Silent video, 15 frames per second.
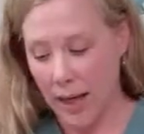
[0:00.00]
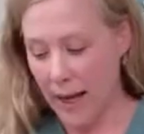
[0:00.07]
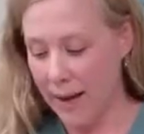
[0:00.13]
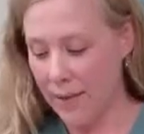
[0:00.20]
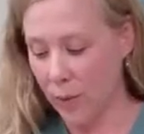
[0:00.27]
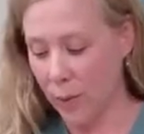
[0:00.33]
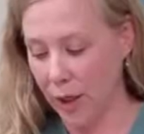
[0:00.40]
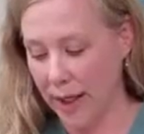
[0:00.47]

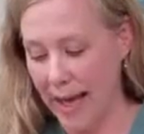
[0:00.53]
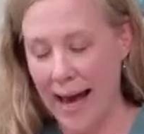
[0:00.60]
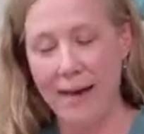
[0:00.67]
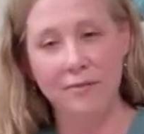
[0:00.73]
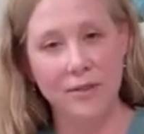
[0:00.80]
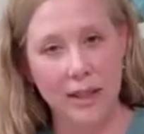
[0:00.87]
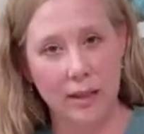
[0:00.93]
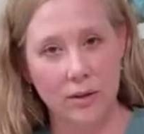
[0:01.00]
and then we're going to
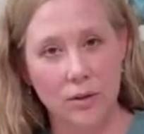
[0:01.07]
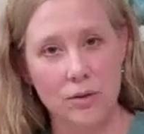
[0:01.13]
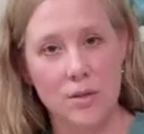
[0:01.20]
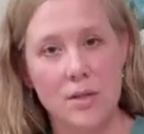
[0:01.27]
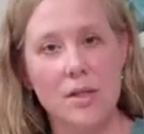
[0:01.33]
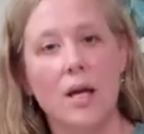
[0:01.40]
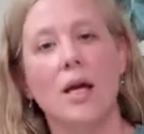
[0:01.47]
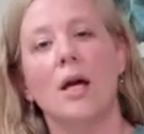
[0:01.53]
have
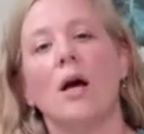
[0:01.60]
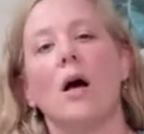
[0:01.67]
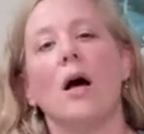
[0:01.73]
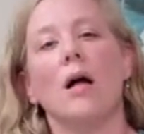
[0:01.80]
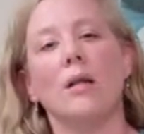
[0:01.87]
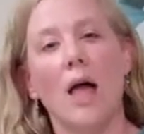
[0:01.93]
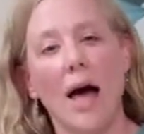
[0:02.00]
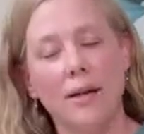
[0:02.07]
needles.
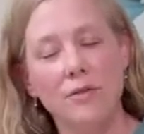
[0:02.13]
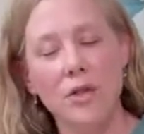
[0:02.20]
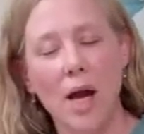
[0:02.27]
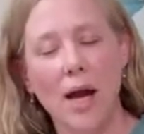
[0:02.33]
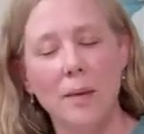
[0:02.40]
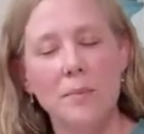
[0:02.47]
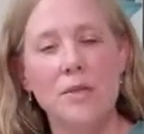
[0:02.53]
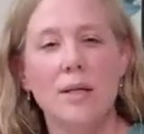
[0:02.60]
A lot of
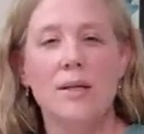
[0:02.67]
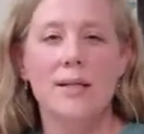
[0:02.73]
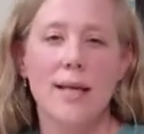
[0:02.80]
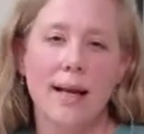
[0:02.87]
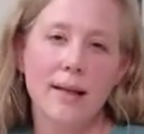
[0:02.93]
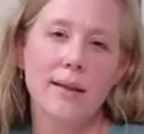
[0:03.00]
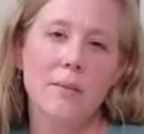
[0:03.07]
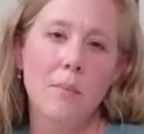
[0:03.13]
times
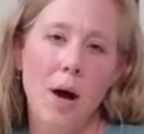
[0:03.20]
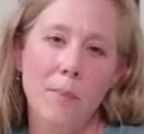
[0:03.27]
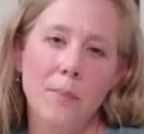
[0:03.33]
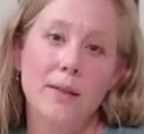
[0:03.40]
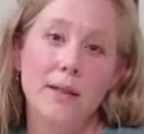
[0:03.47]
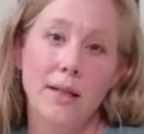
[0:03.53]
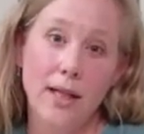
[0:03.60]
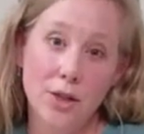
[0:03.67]
setting them
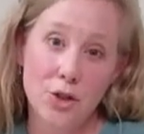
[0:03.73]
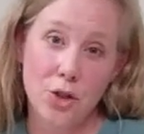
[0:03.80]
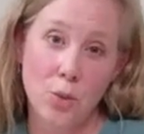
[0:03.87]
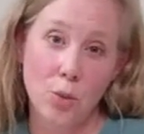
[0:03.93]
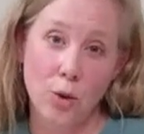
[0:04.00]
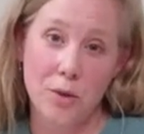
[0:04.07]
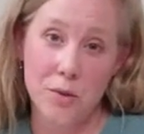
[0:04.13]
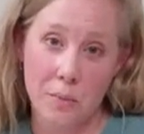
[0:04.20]
up in the
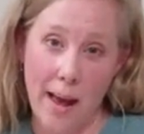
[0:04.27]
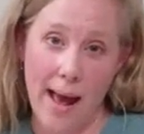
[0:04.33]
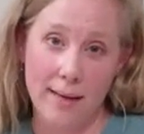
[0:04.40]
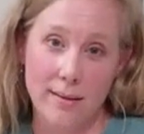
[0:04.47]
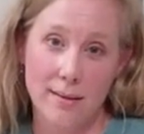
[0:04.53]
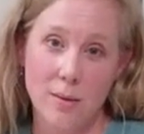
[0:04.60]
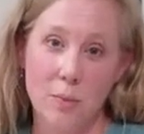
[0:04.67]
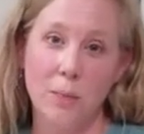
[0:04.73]
kitchen works
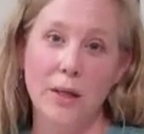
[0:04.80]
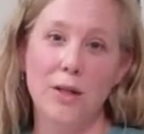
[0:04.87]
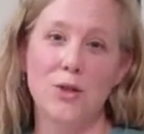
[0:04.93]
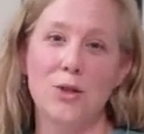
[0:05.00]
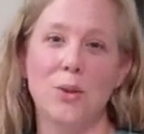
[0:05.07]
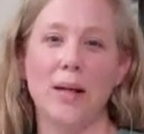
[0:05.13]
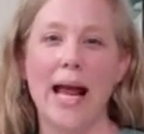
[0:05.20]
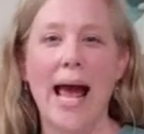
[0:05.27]
best
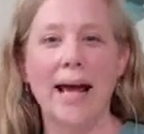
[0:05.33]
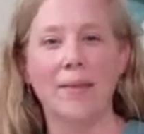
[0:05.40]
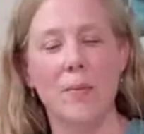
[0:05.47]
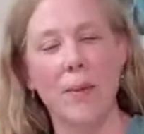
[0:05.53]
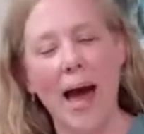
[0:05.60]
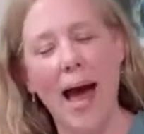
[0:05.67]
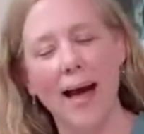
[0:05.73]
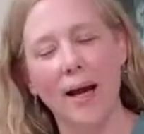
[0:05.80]
because you can hang the
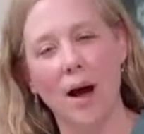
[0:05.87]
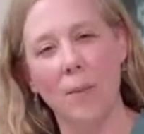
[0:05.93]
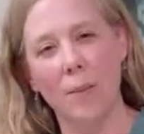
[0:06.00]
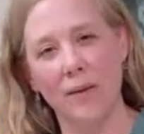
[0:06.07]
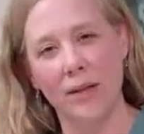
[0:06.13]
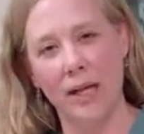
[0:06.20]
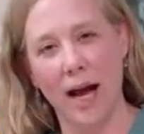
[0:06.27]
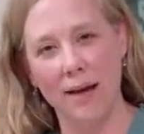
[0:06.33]
bag up
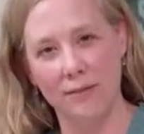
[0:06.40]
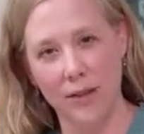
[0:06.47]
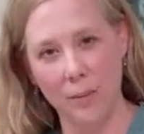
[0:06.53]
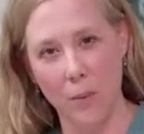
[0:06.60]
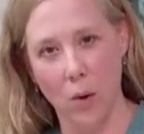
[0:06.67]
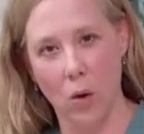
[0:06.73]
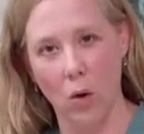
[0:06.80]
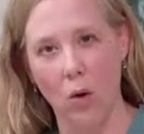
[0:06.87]
on the
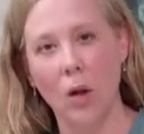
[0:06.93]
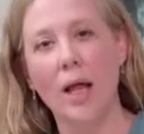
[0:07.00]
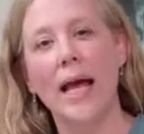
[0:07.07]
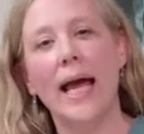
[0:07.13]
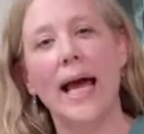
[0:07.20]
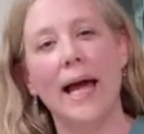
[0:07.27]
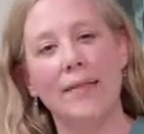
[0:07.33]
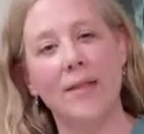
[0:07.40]
IV pole
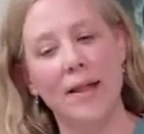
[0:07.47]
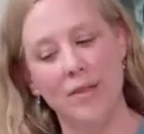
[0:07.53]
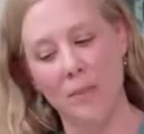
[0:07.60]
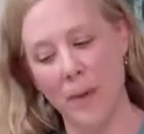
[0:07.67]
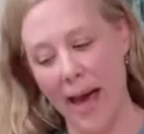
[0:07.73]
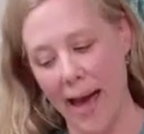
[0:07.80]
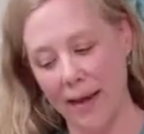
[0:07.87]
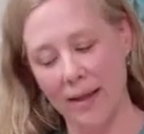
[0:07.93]
and then the
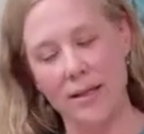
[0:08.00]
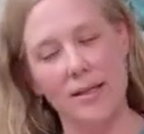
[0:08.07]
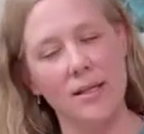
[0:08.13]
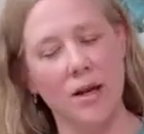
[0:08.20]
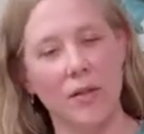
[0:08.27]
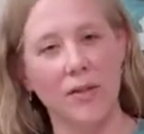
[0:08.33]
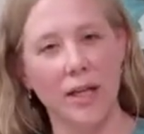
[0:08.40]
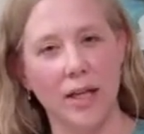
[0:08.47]
pet can
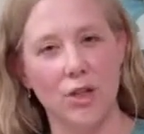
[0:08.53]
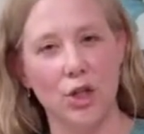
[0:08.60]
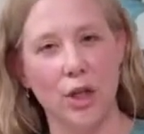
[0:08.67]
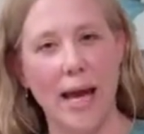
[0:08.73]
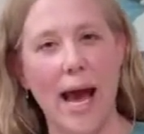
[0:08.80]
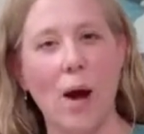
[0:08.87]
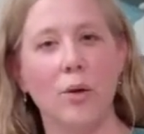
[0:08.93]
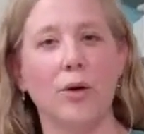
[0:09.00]
sit on the kitchen
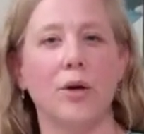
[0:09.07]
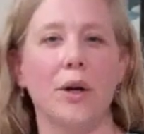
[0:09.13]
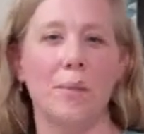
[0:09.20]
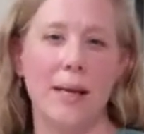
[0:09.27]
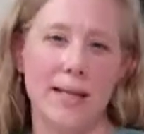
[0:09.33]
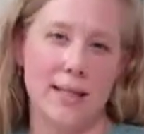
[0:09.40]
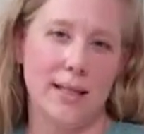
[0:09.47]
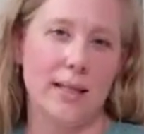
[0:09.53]
counter and it
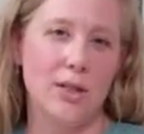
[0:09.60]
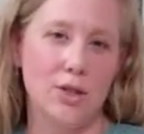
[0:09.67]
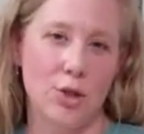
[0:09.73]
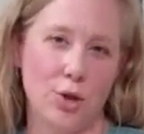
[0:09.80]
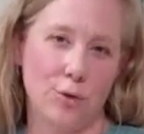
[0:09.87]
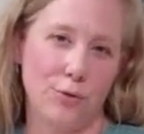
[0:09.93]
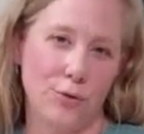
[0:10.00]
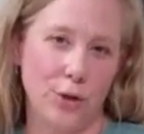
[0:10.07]
makes it
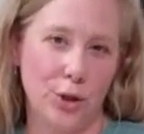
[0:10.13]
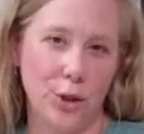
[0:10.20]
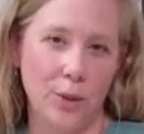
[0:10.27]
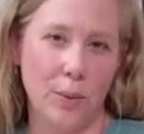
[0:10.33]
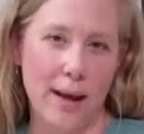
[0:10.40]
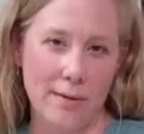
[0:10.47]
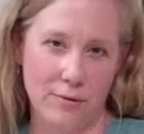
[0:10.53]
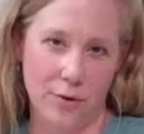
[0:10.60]
easier for
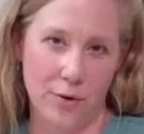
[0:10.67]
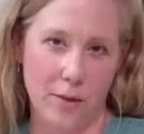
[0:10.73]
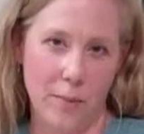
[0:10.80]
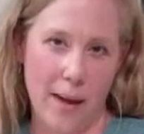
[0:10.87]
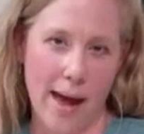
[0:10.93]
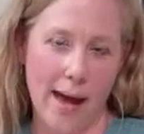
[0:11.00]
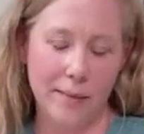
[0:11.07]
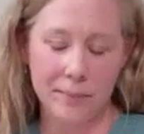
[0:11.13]
you and for the
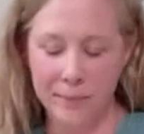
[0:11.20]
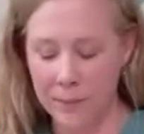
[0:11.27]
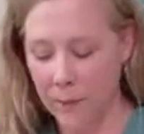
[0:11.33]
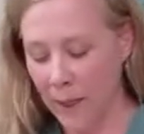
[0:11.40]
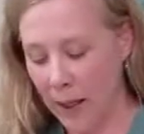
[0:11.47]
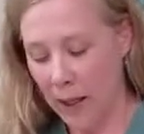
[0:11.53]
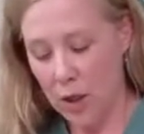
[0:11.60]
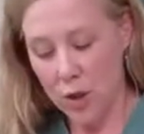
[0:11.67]
pet.
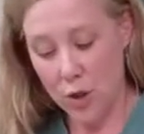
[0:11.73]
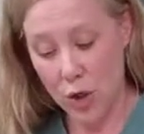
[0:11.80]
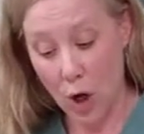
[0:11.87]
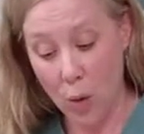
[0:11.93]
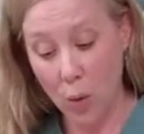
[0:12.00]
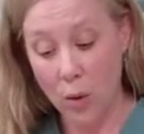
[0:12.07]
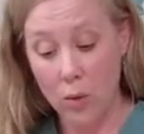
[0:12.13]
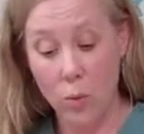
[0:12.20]

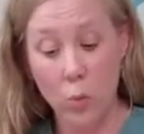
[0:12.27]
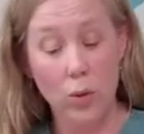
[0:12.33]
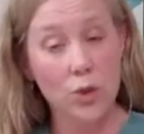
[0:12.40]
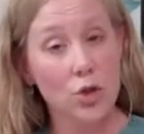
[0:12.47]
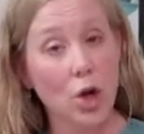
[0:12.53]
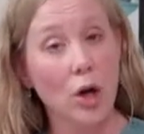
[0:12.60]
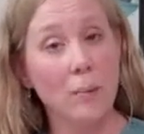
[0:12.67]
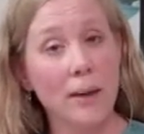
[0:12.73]
So we'll
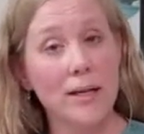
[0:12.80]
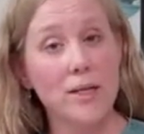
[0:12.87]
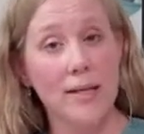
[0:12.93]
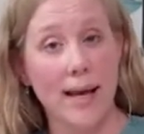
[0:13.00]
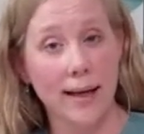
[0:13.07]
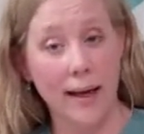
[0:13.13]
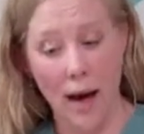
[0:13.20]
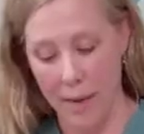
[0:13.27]
start by
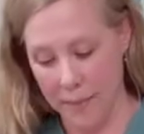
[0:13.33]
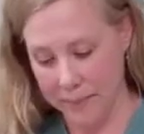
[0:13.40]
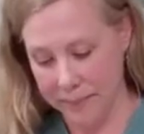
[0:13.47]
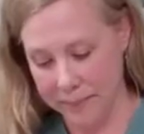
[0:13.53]
setting up.